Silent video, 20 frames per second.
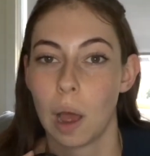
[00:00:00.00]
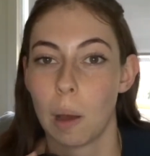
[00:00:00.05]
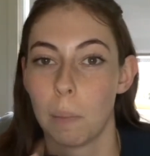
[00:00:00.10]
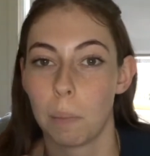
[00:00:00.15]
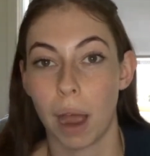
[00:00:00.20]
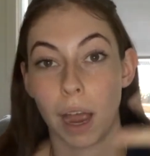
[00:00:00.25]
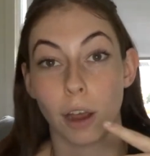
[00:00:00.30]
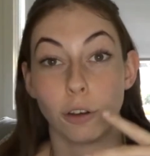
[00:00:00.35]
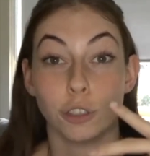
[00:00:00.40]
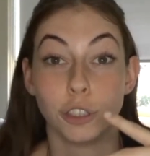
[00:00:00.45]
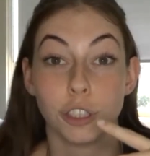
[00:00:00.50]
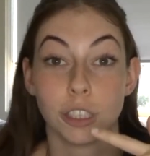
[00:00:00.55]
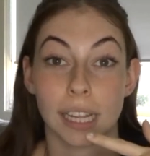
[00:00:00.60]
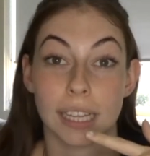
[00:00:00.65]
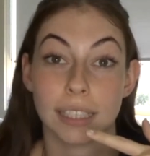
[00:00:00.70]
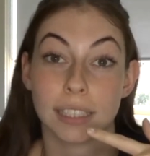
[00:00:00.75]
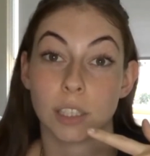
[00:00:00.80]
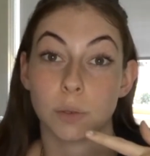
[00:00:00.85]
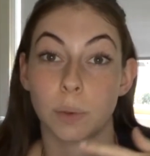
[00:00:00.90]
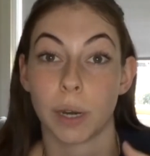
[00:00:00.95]
buy all new
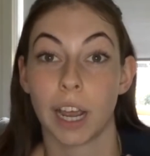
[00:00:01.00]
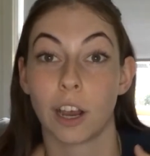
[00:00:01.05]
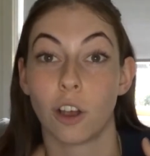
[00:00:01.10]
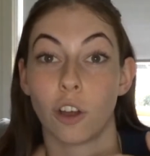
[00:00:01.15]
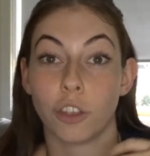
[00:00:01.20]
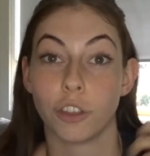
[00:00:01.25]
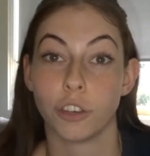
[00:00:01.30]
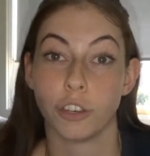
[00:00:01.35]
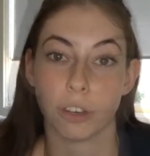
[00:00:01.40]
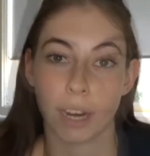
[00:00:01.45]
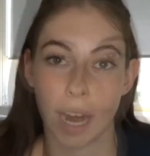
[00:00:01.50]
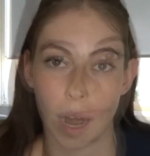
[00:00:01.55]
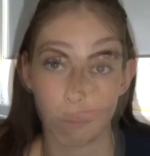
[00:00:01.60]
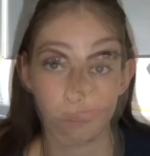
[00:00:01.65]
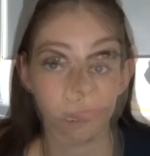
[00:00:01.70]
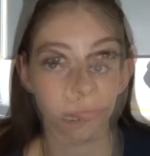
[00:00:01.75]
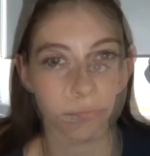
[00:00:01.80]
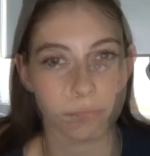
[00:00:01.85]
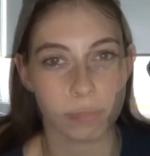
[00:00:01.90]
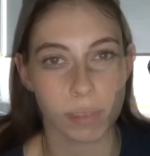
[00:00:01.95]
lenses when I got the new
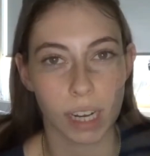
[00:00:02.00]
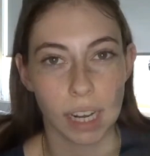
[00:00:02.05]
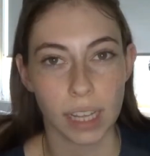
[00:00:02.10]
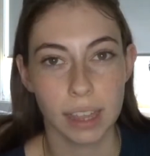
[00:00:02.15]
camera as well.